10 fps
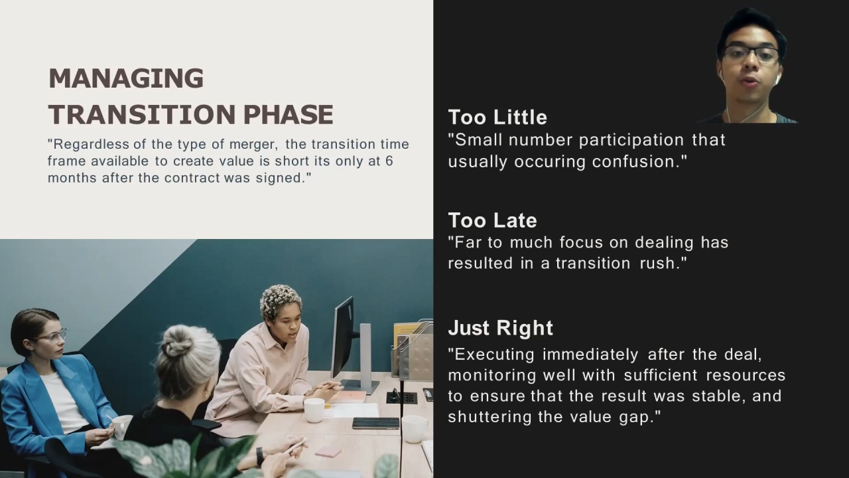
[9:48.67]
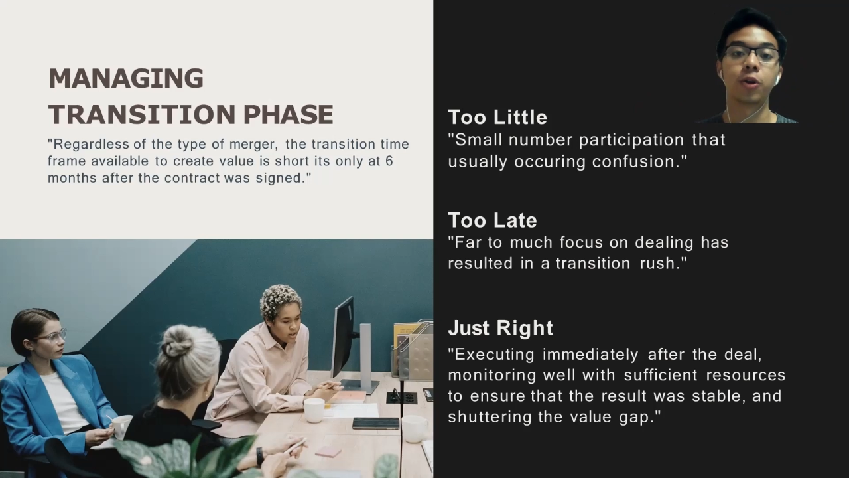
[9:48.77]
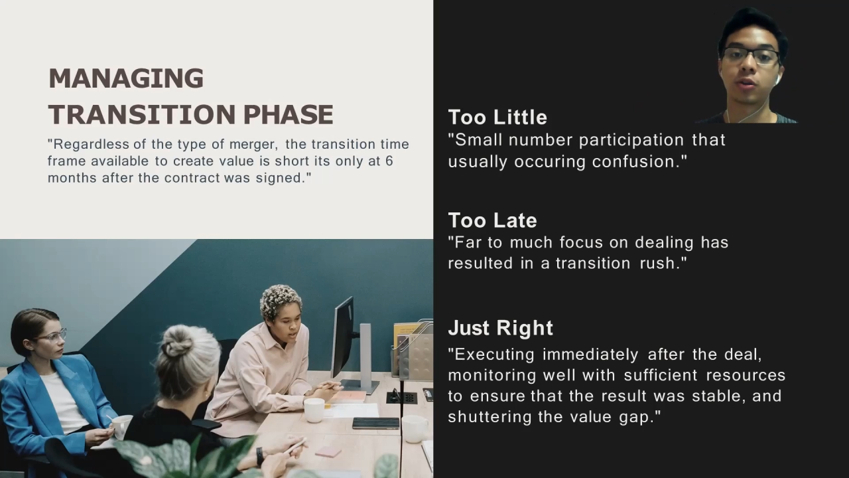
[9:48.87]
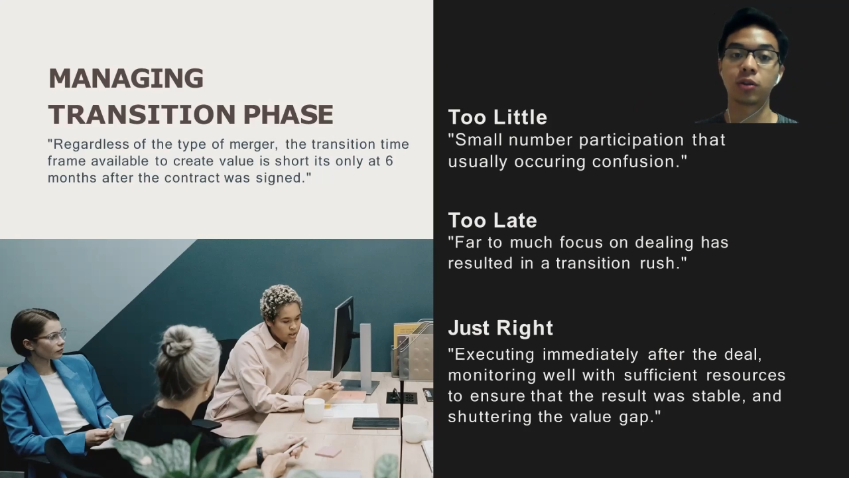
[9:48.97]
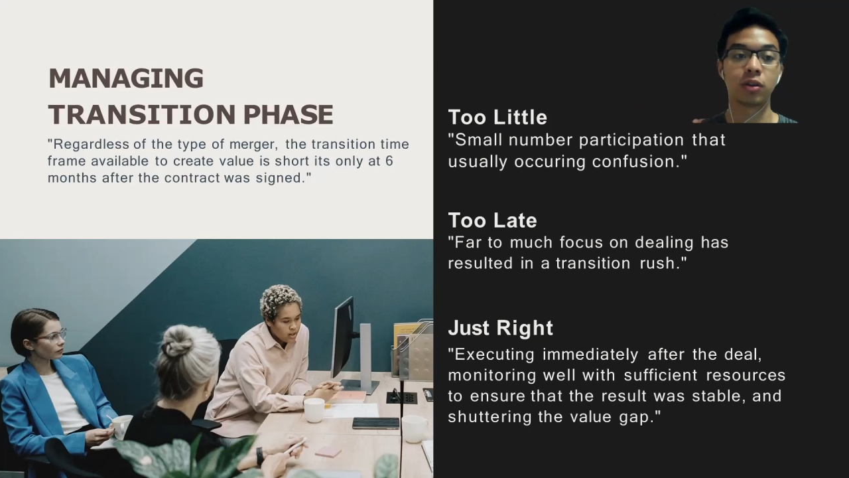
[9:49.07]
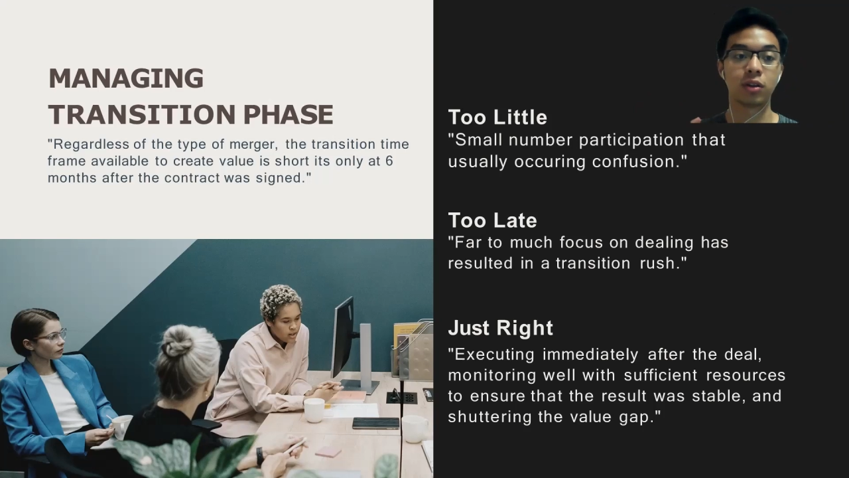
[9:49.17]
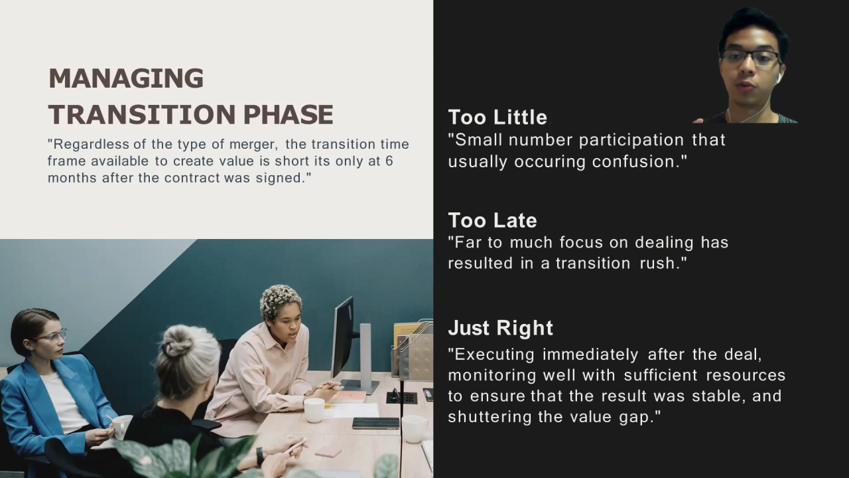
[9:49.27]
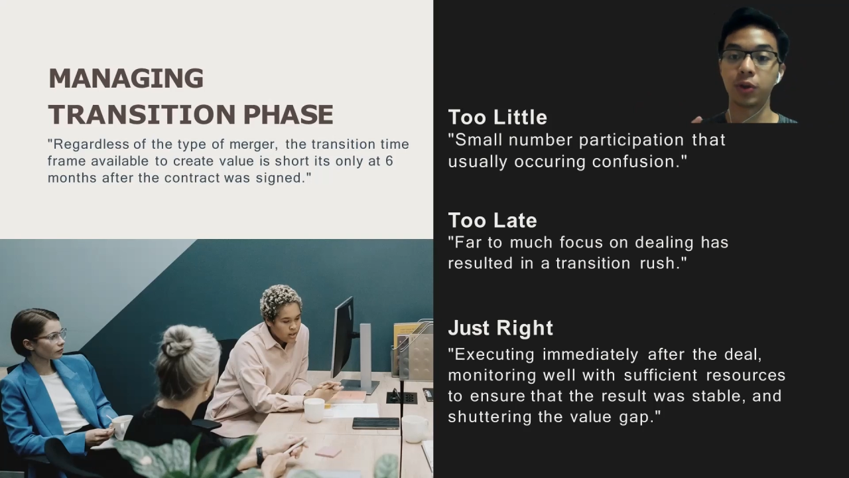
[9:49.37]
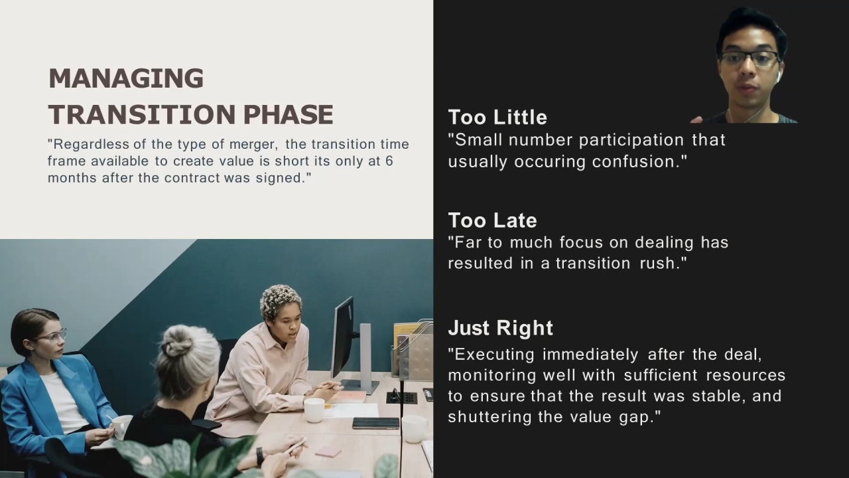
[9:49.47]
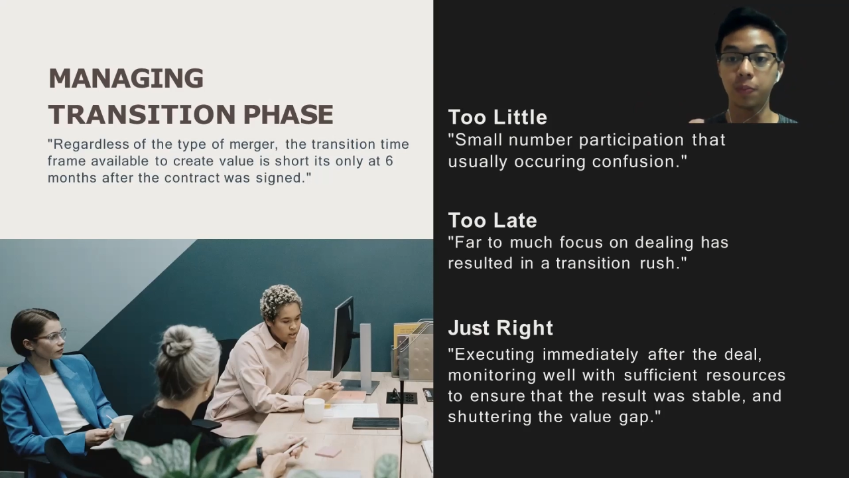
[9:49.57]
with
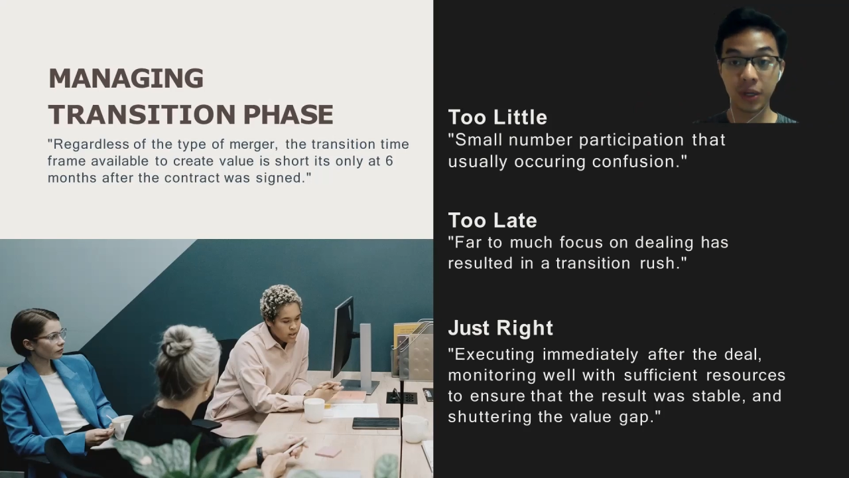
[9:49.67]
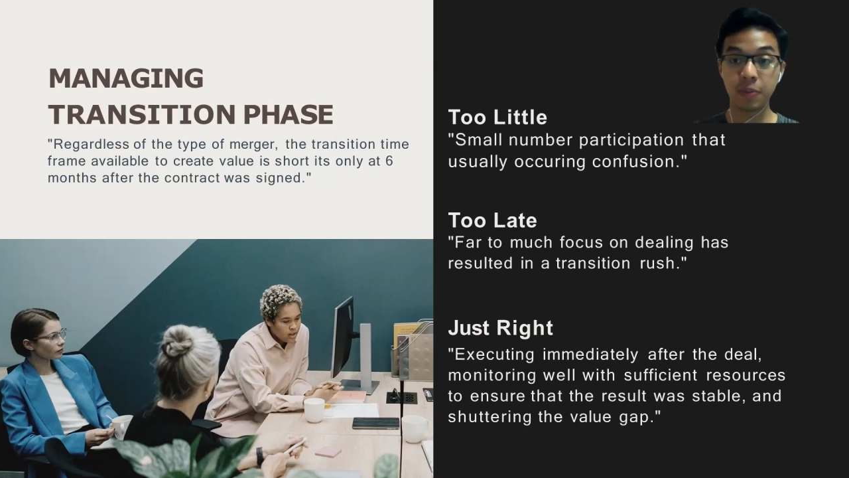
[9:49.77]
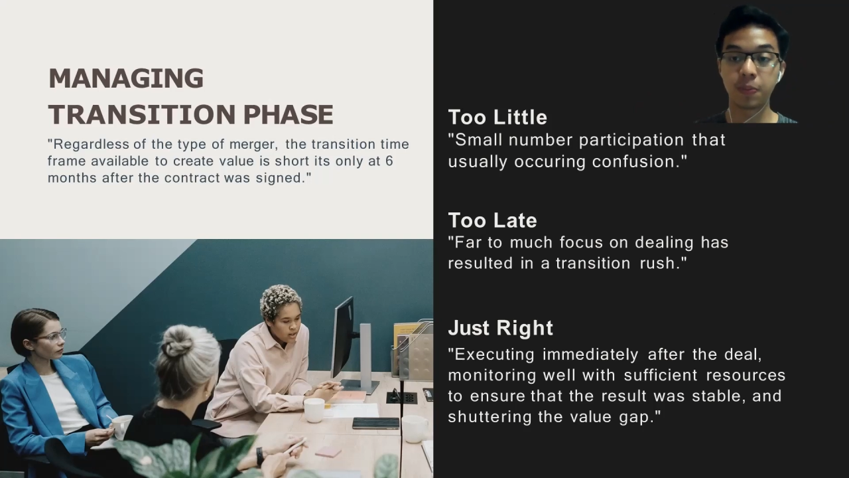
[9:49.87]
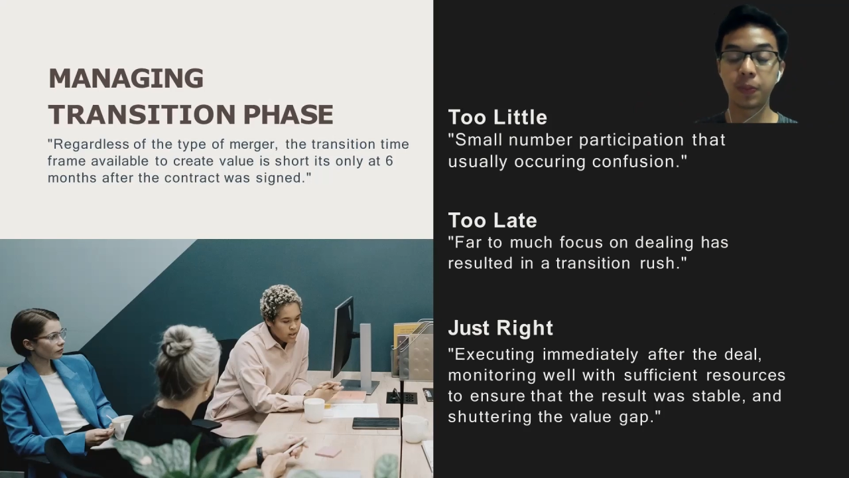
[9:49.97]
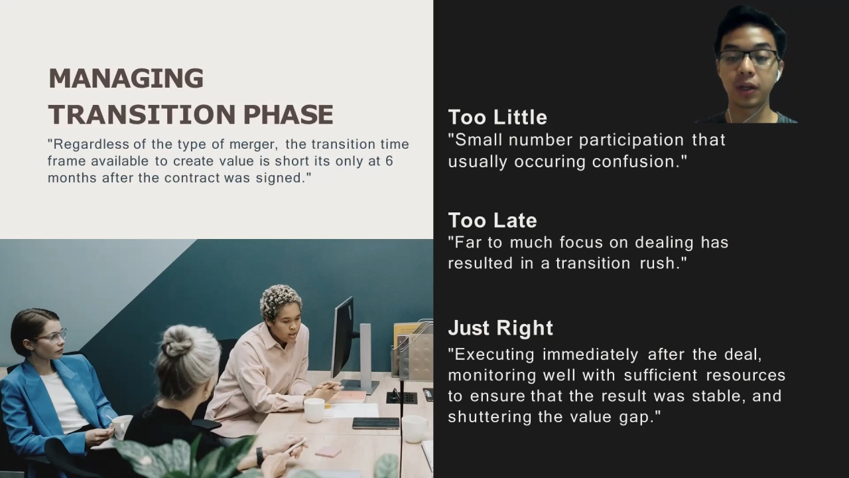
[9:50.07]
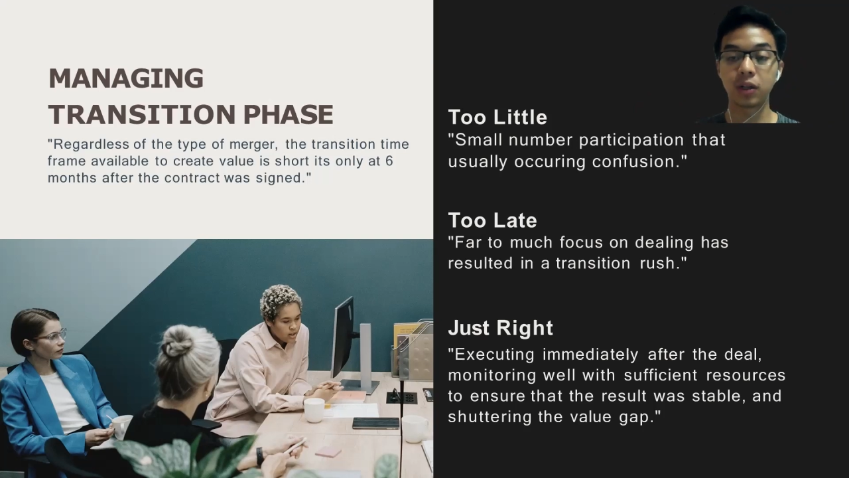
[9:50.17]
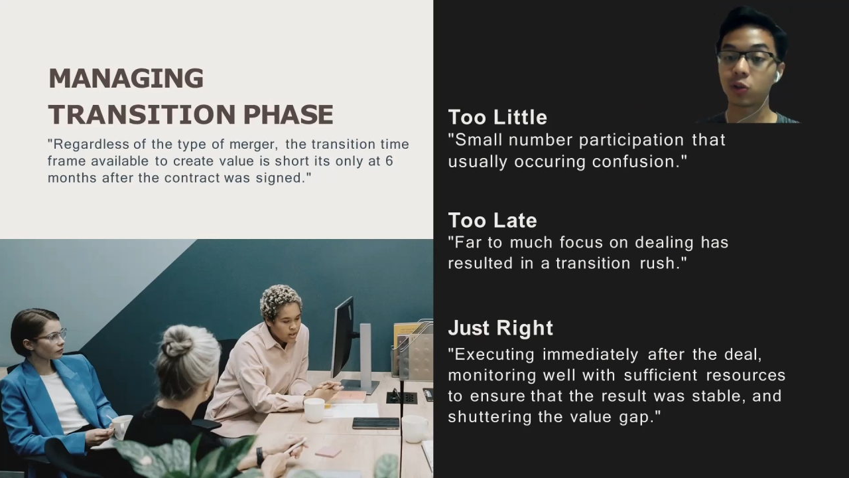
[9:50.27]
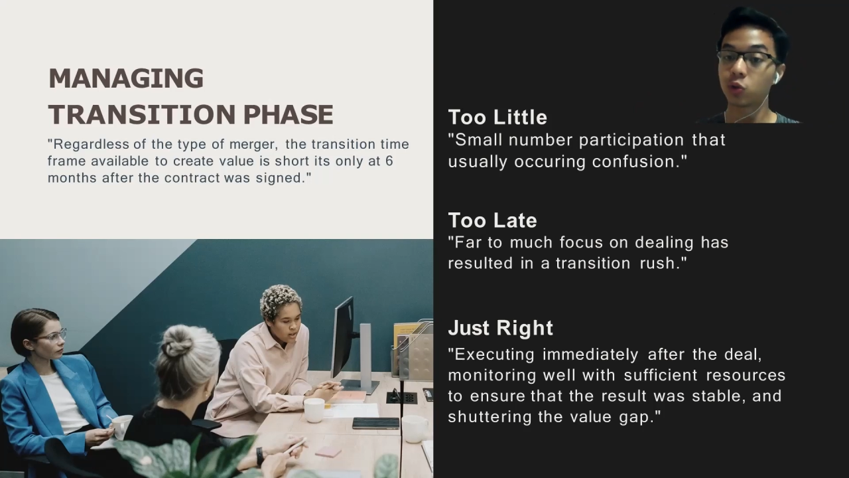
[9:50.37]
the people,